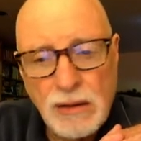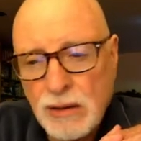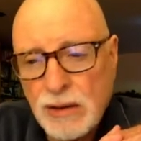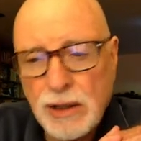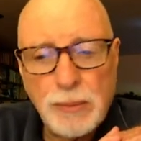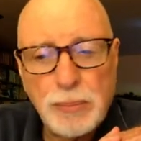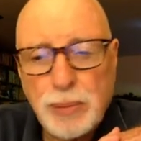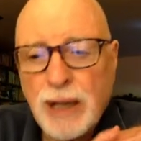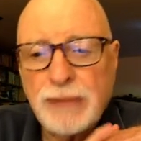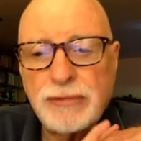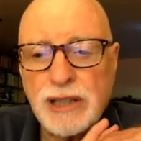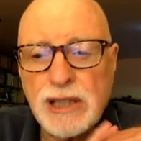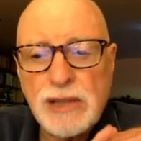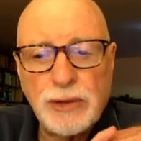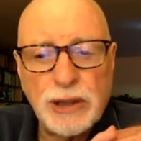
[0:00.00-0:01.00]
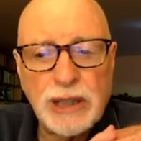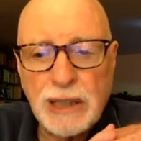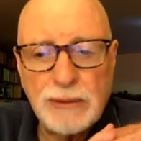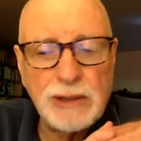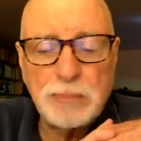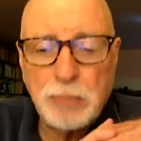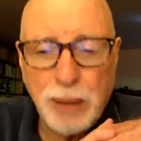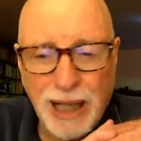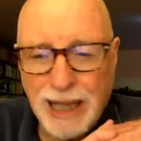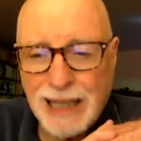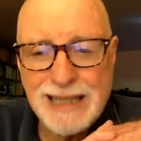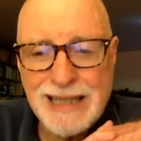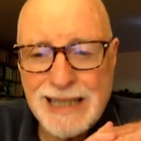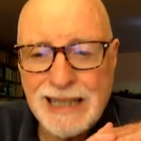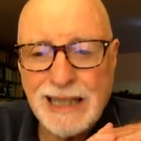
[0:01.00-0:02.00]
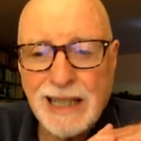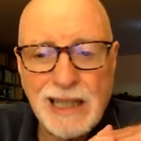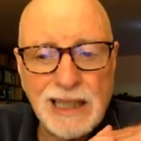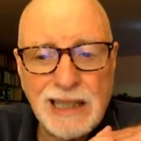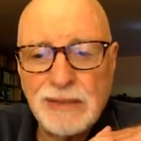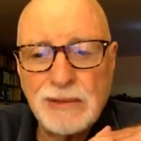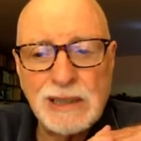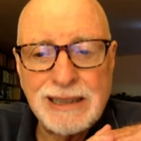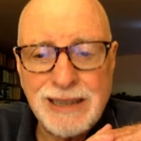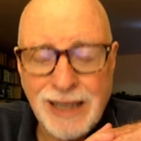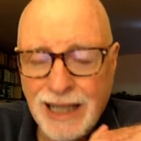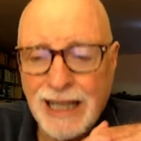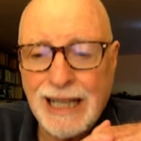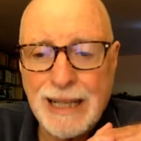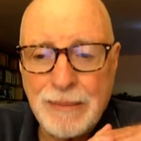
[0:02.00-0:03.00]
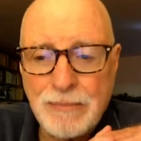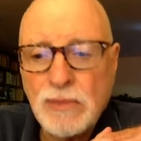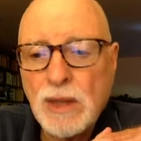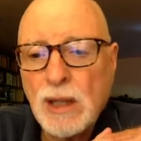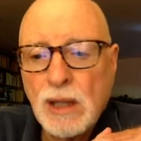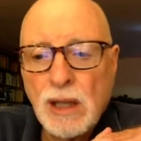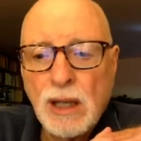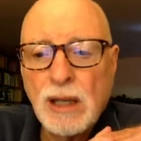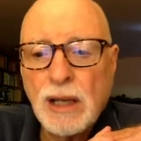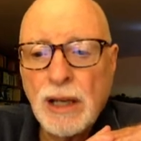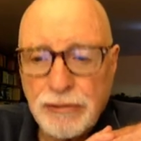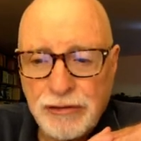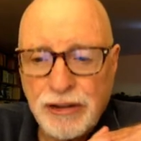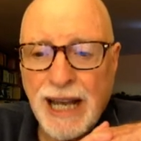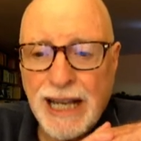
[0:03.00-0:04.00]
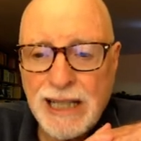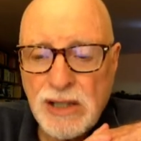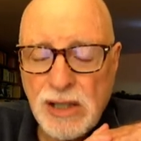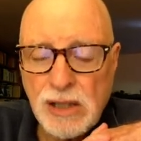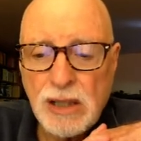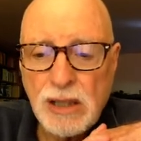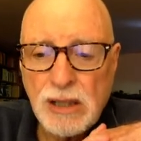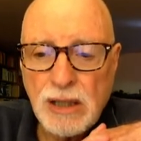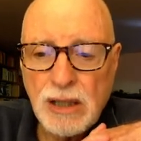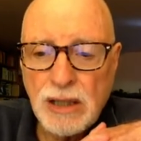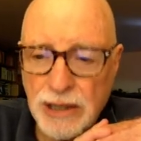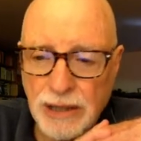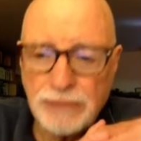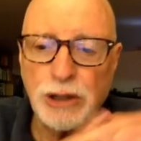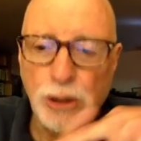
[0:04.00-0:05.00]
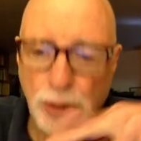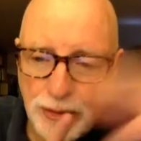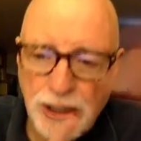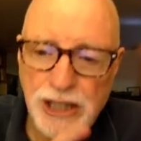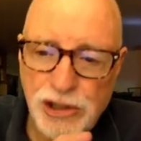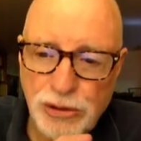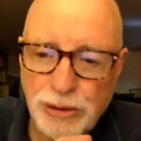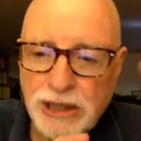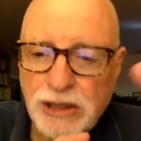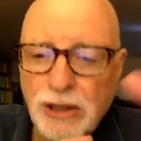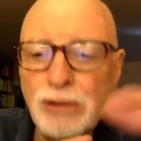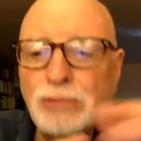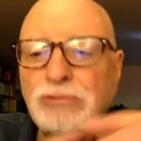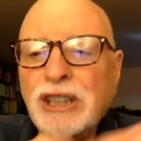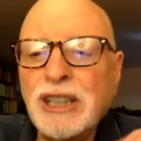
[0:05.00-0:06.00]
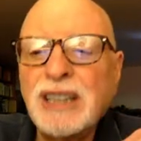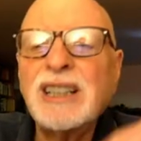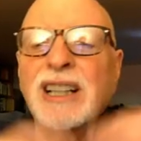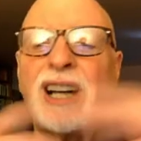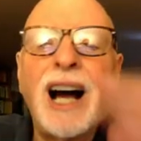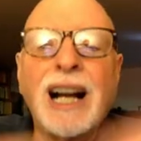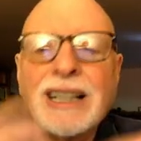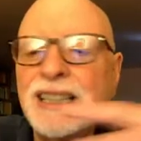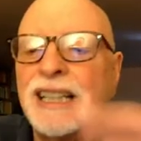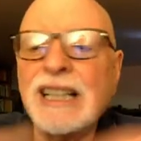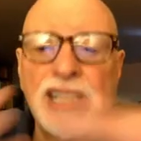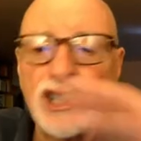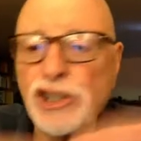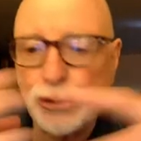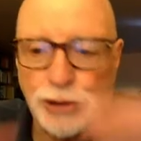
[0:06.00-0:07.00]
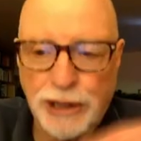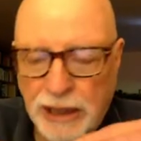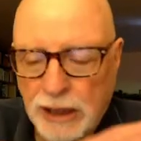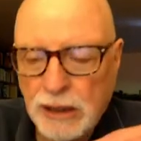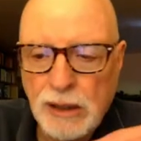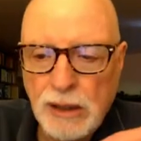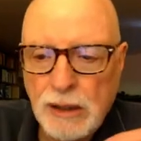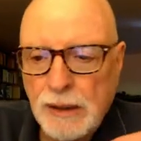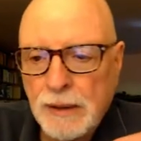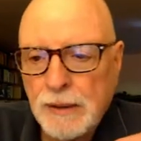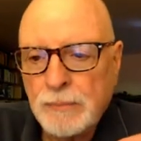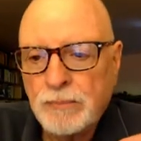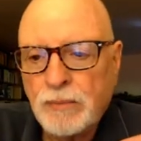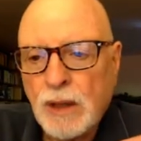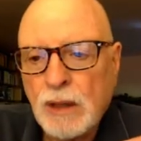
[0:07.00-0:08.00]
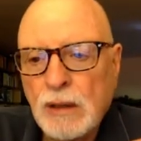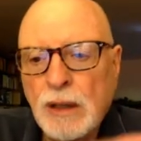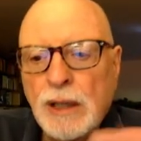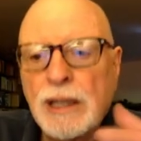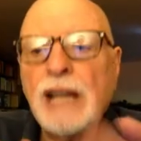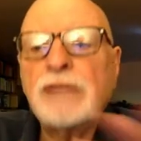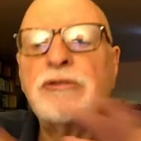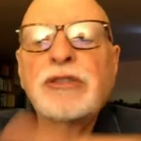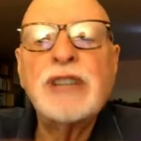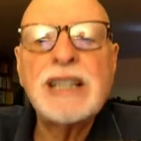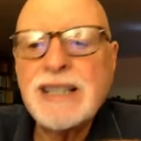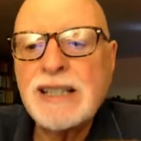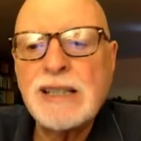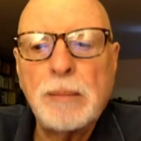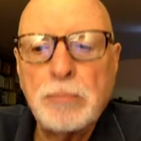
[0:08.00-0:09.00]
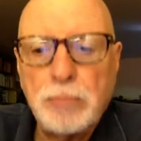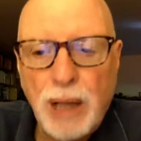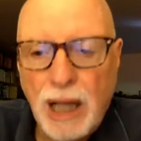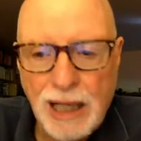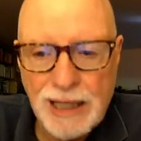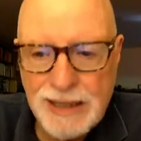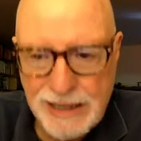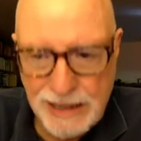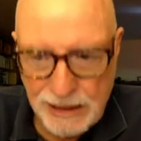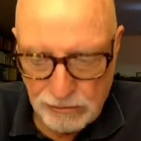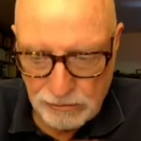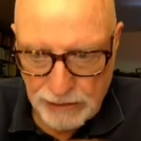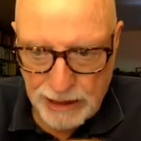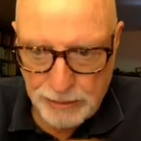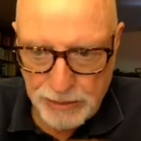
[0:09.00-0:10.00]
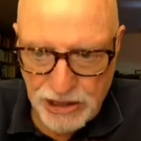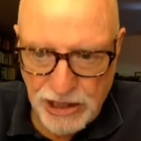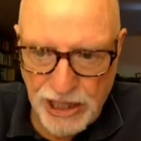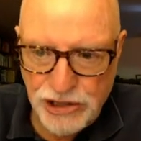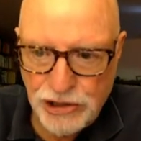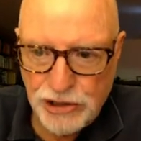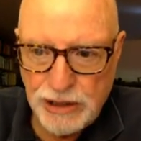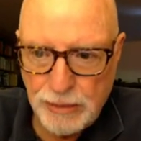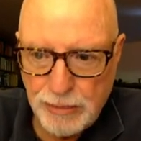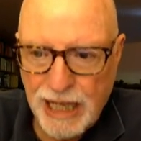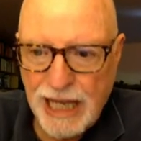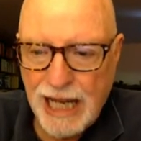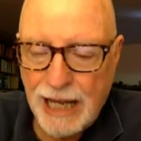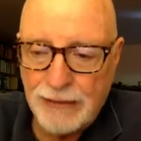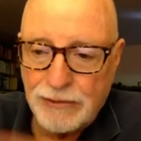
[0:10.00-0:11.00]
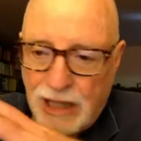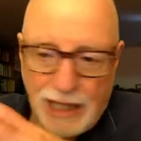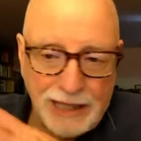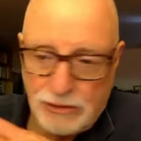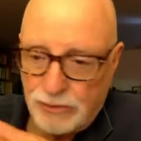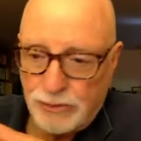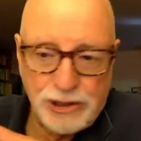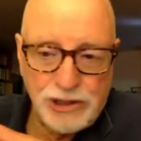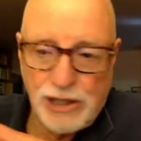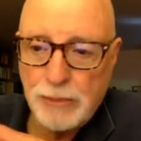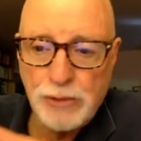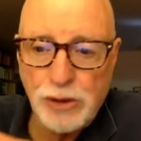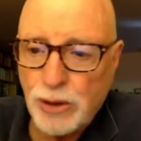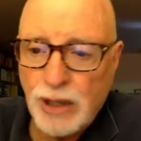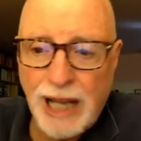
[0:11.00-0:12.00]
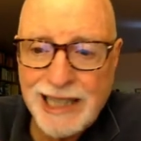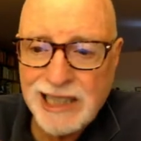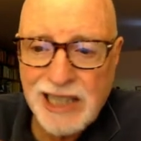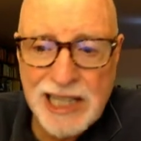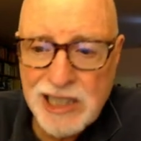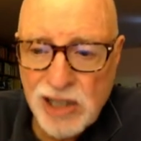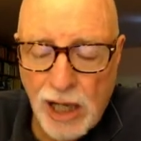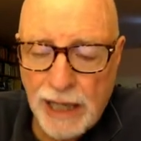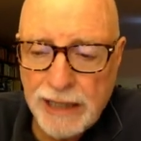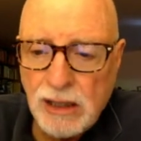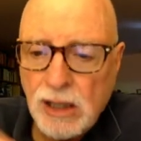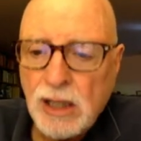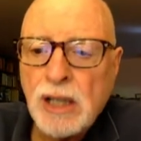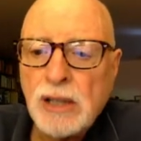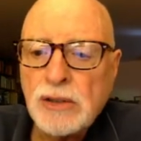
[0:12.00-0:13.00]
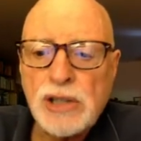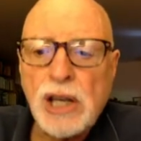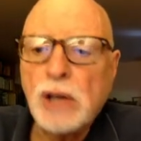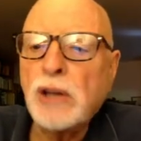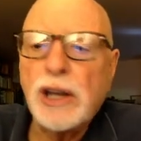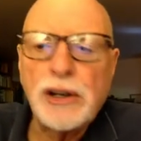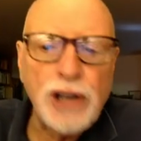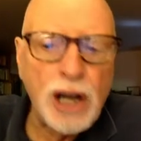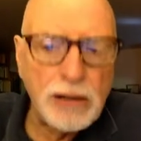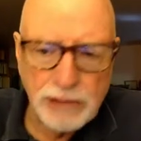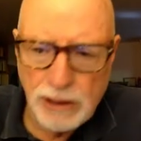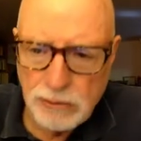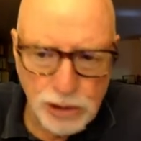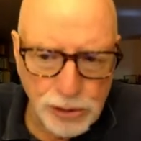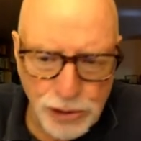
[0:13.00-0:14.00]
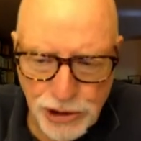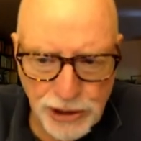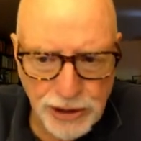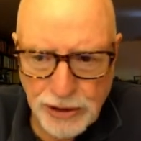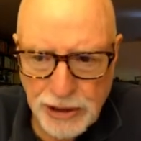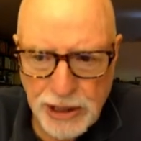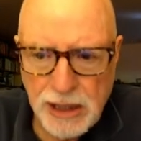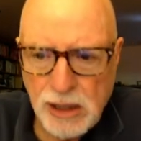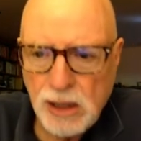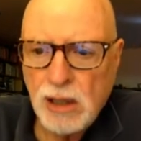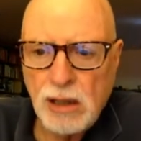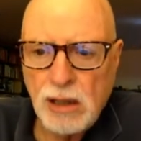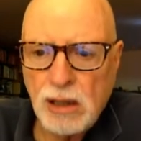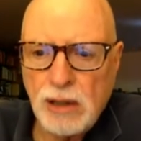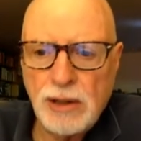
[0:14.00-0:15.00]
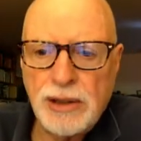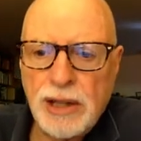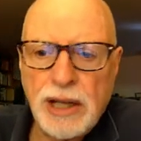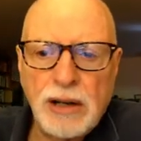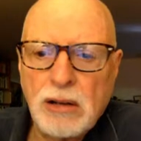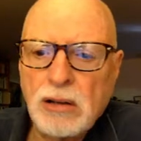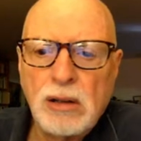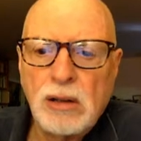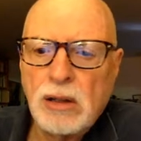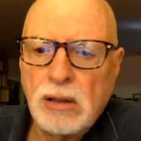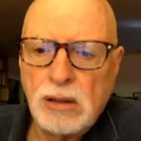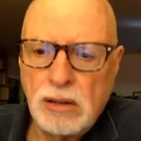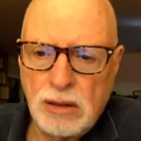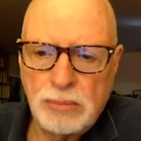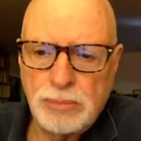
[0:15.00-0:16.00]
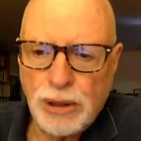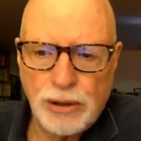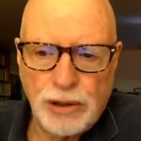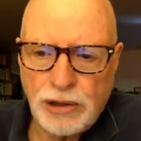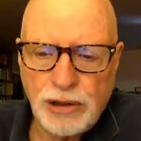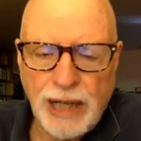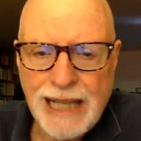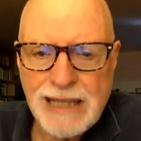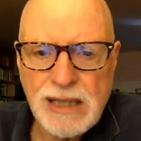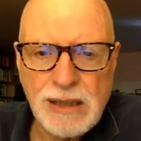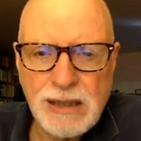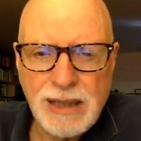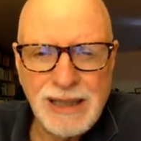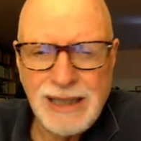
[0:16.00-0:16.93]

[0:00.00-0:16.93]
their preference for a given policy at a given time affect uh, their view of history. Don't concoct a history uh, that fits some policy recommendation you may have. Like, for example, you like detente, so they're not revolutionary, uh, they're uh, bureaucrats.